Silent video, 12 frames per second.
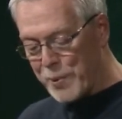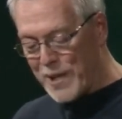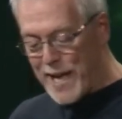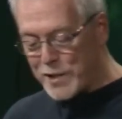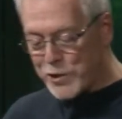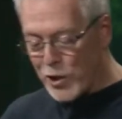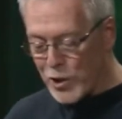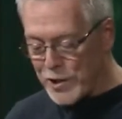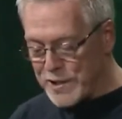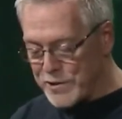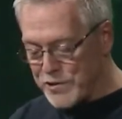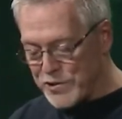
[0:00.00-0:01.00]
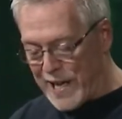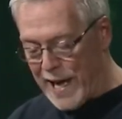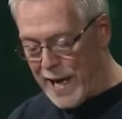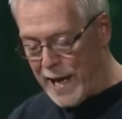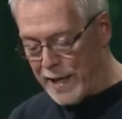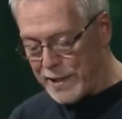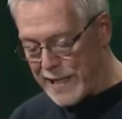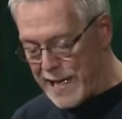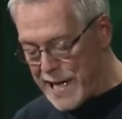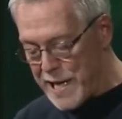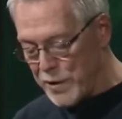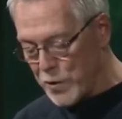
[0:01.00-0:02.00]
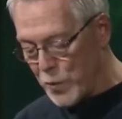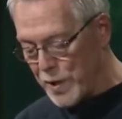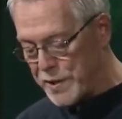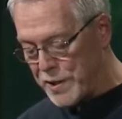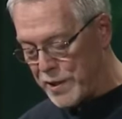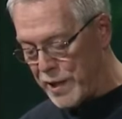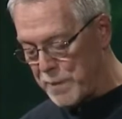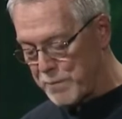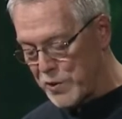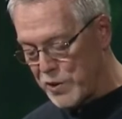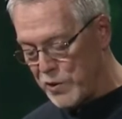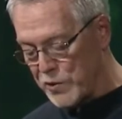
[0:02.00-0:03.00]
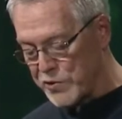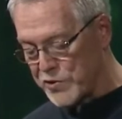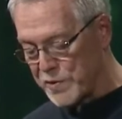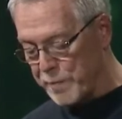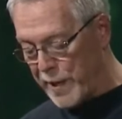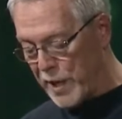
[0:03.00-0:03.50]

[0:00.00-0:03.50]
Plant gardens and eat what they produce.